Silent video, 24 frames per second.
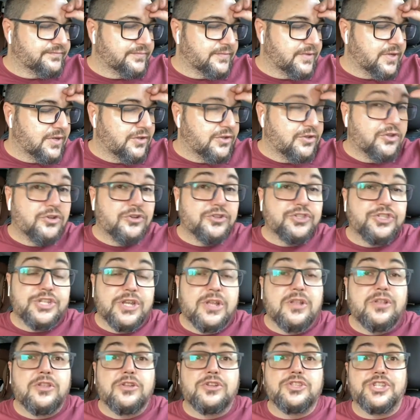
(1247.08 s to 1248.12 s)

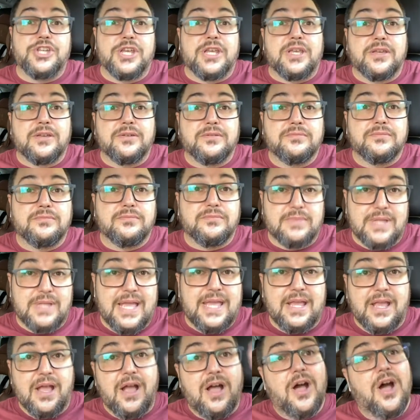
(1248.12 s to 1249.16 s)
logic,
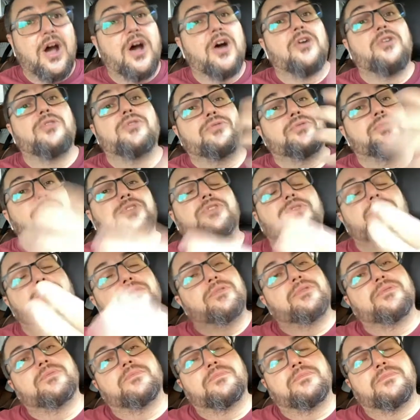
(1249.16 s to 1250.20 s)
like how
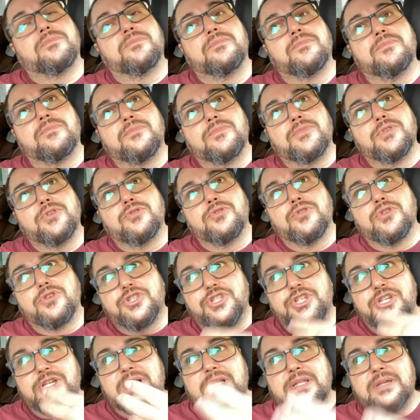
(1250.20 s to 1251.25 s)
you
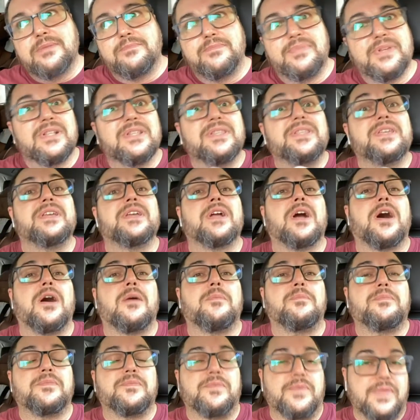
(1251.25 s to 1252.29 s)
logically building up
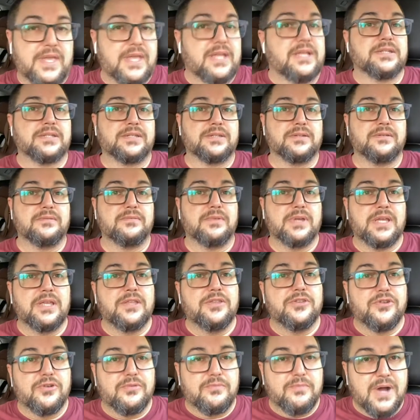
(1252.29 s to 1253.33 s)
things in
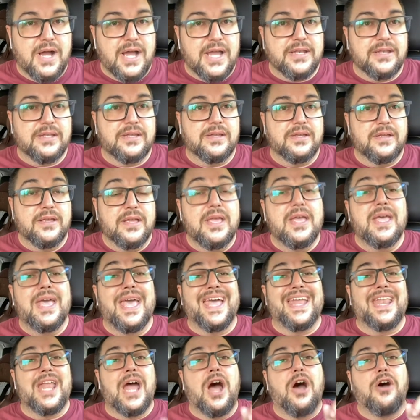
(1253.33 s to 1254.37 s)
your mind,
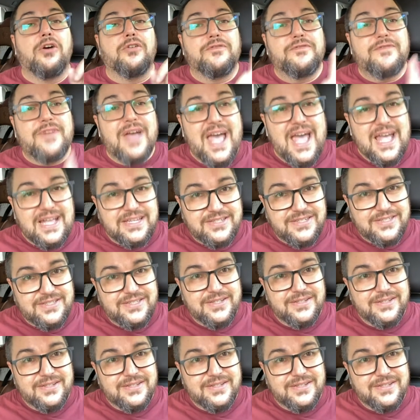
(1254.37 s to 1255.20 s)
and how fast.